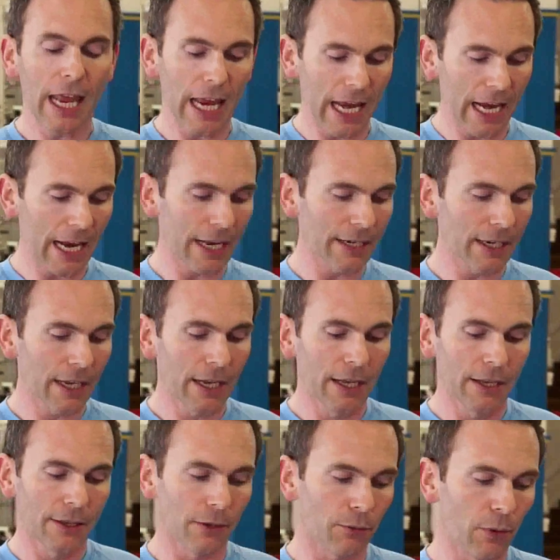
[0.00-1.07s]
and
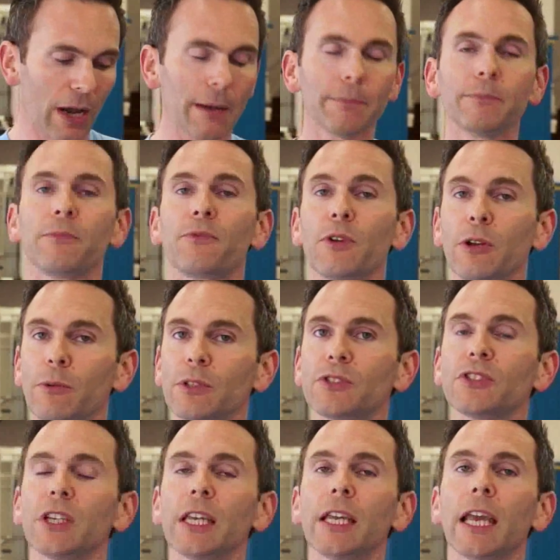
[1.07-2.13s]
the rep
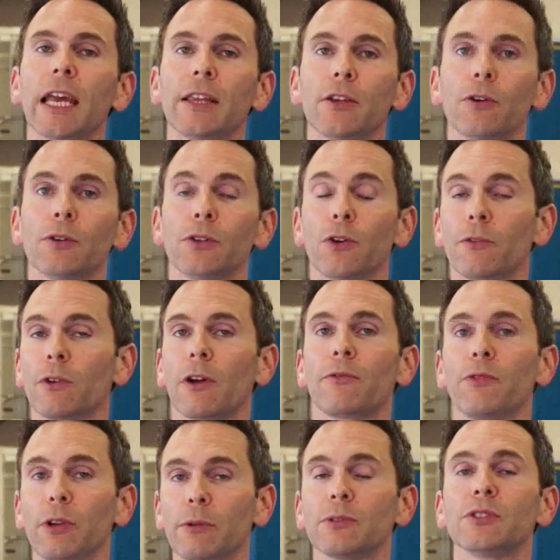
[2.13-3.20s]
frequency and the overall
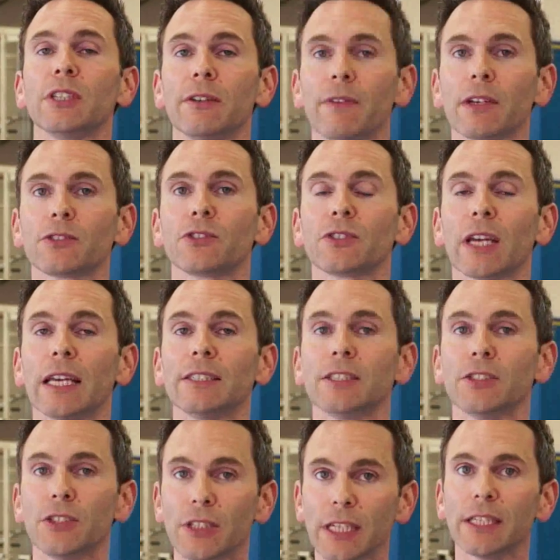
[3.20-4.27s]
frequency of
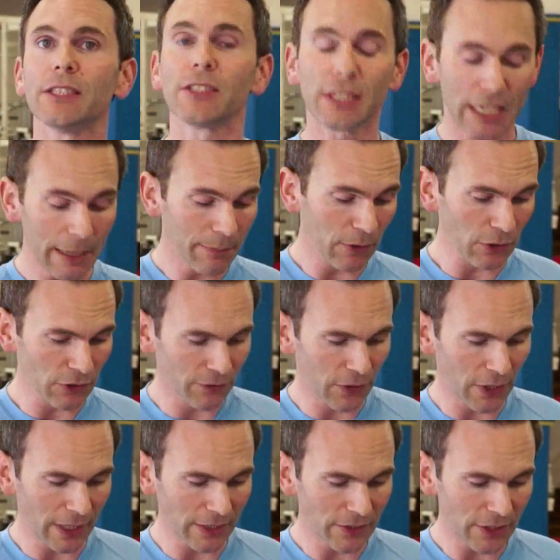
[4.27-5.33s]
exercises, you need to keep those
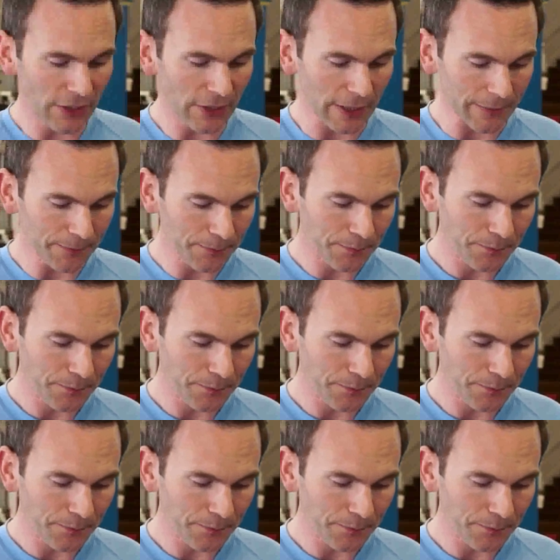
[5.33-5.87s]
very consistent.